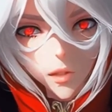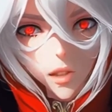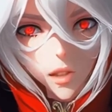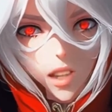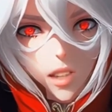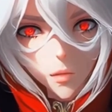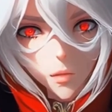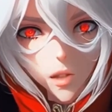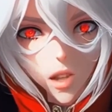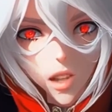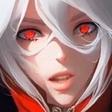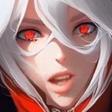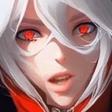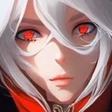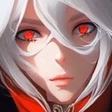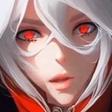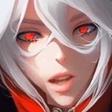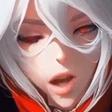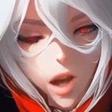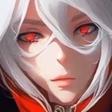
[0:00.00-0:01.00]
This feeling
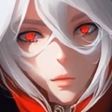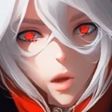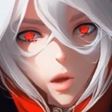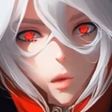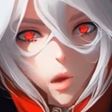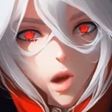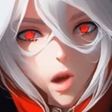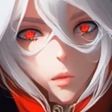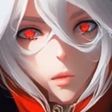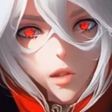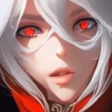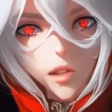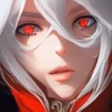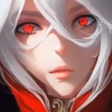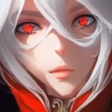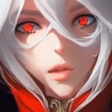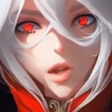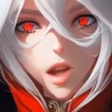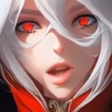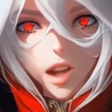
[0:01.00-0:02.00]
of becoming one with
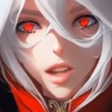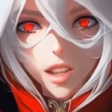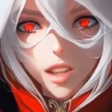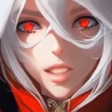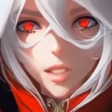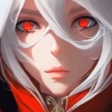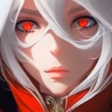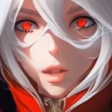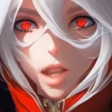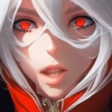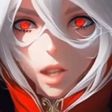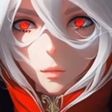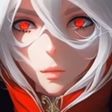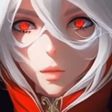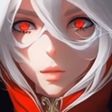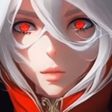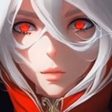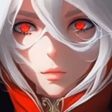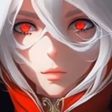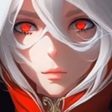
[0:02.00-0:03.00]
something
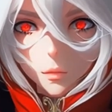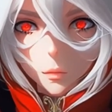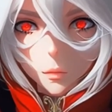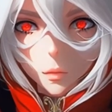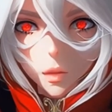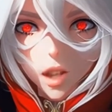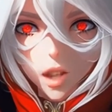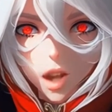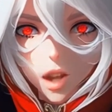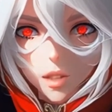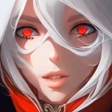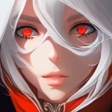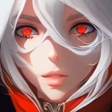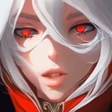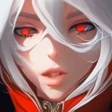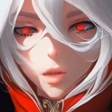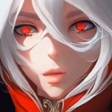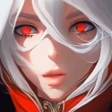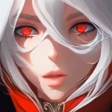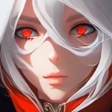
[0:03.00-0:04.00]
unexplainable, beyond
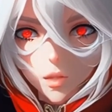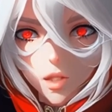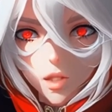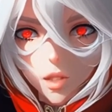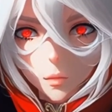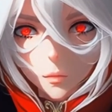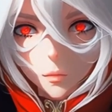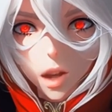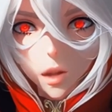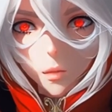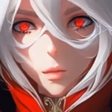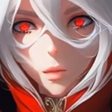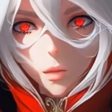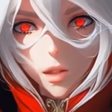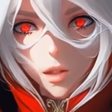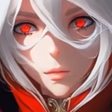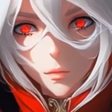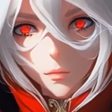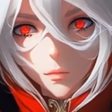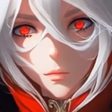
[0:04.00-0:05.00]
the universal
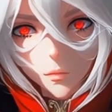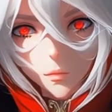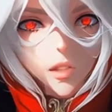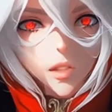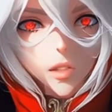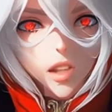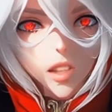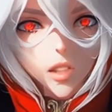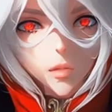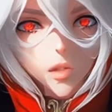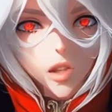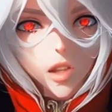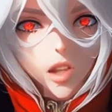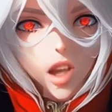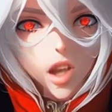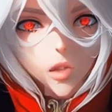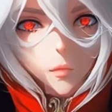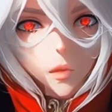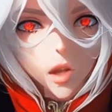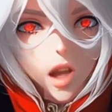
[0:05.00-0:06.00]
boundary. This
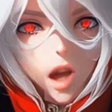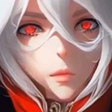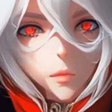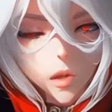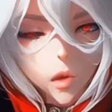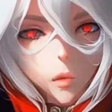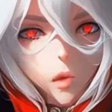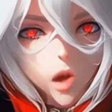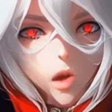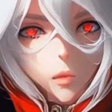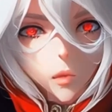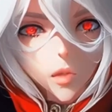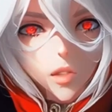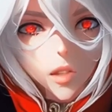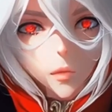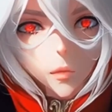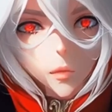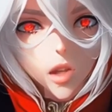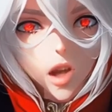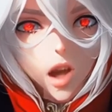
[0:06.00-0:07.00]
feeling of becoming one with
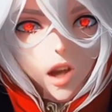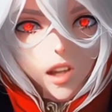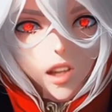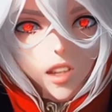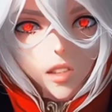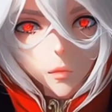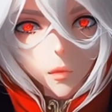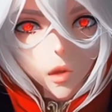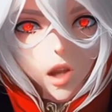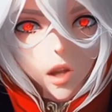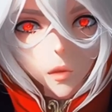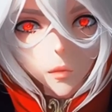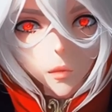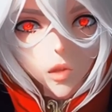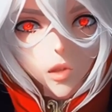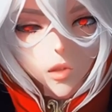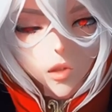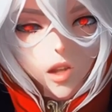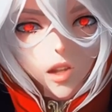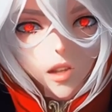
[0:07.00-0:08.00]
something
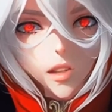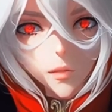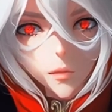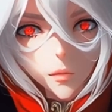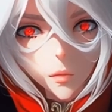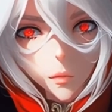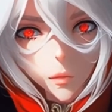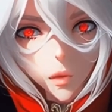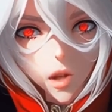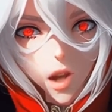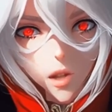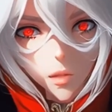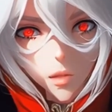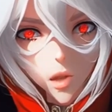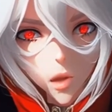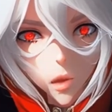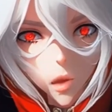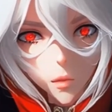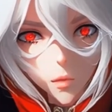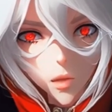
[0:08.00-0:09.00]
unexplainable, beyond
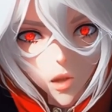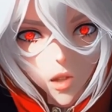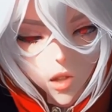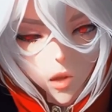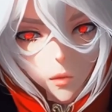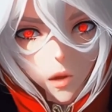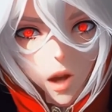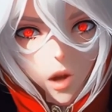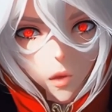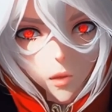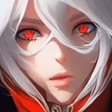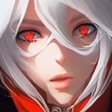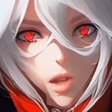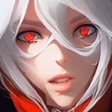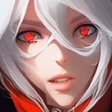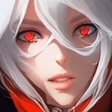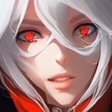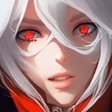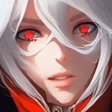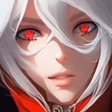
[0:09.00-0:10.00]
the universal
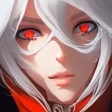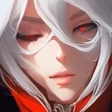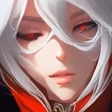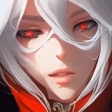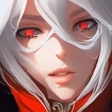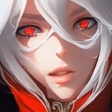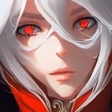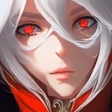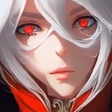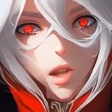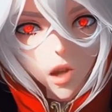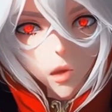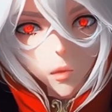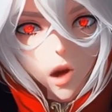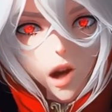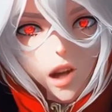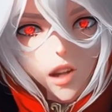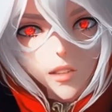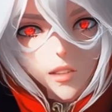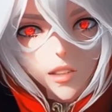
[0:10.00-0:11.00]
boundaries, something
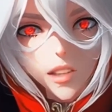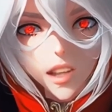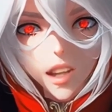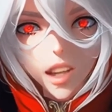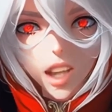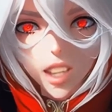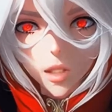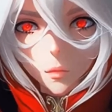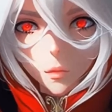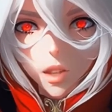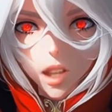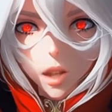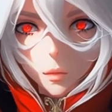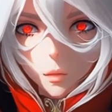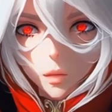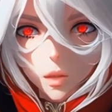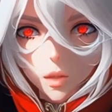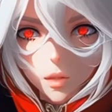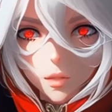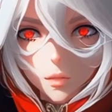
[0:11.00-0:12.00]
grand and
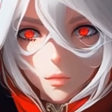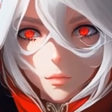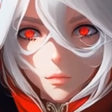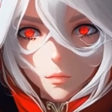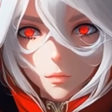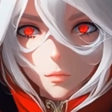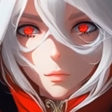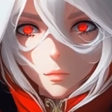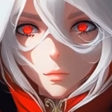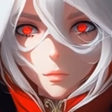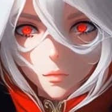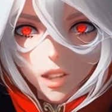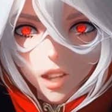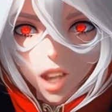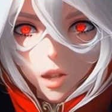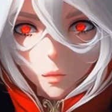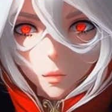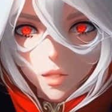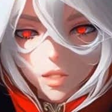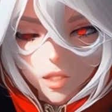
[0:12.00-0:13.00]
inexplicable.
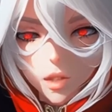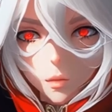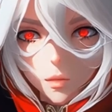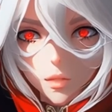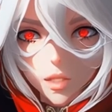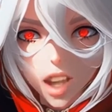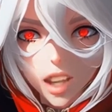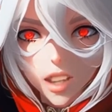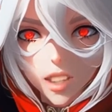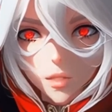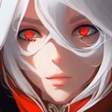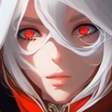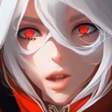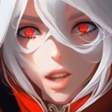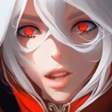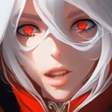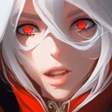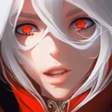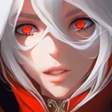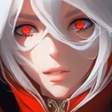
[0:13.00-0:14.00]
It was so
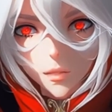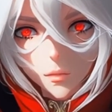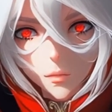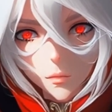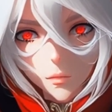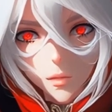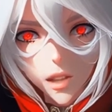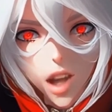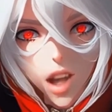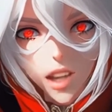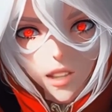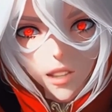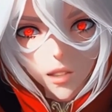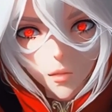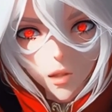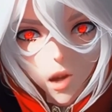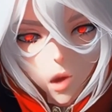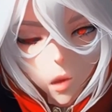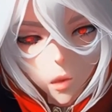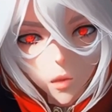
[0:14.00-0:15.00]
satisfying, as
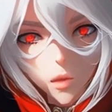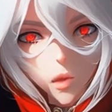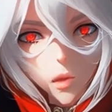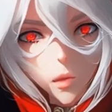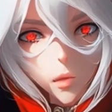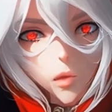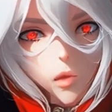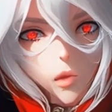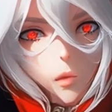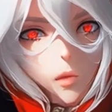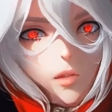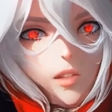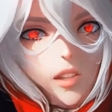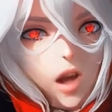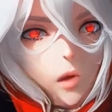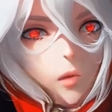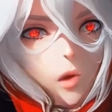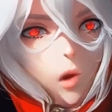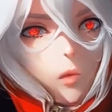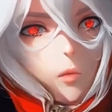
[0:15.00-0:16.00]
if the whole truth was
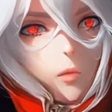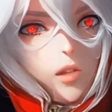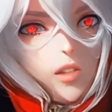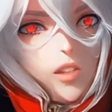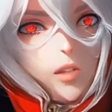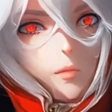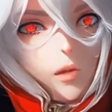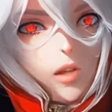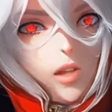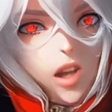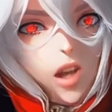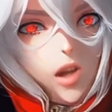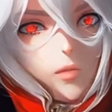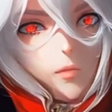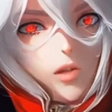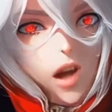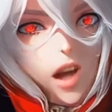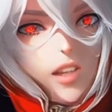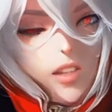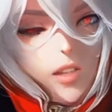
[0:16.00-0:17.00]
now open to me like a
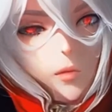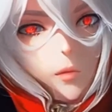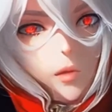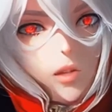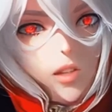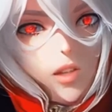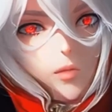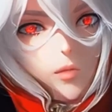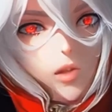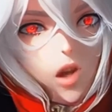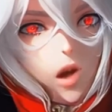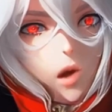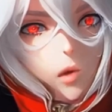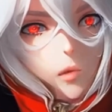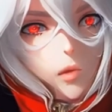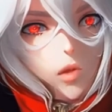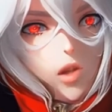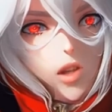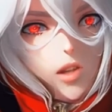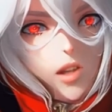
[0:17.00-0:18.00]
vast Pacific
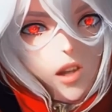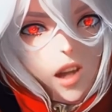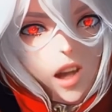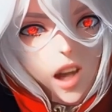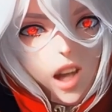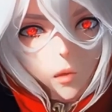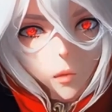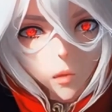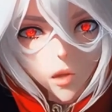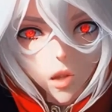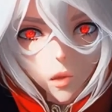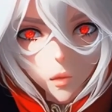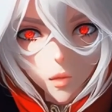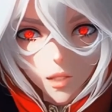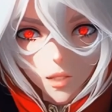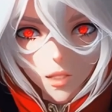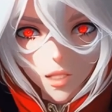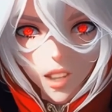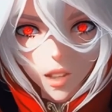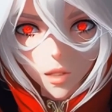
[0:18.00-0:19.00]
Ocean in which you
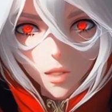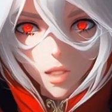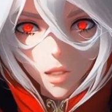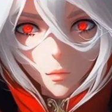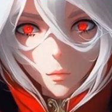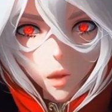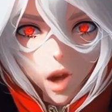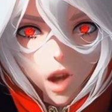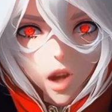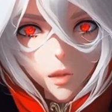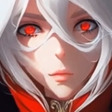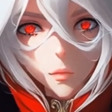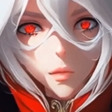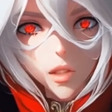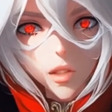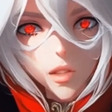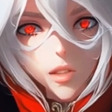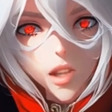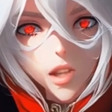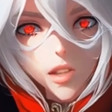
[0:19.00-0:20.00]
can sink to the bottom
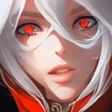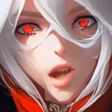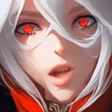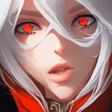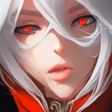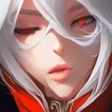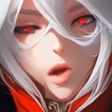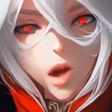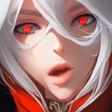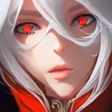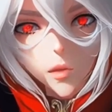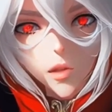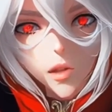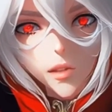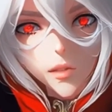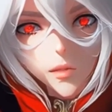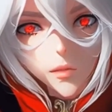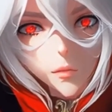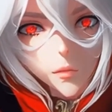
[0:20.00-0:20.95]
and still not drown.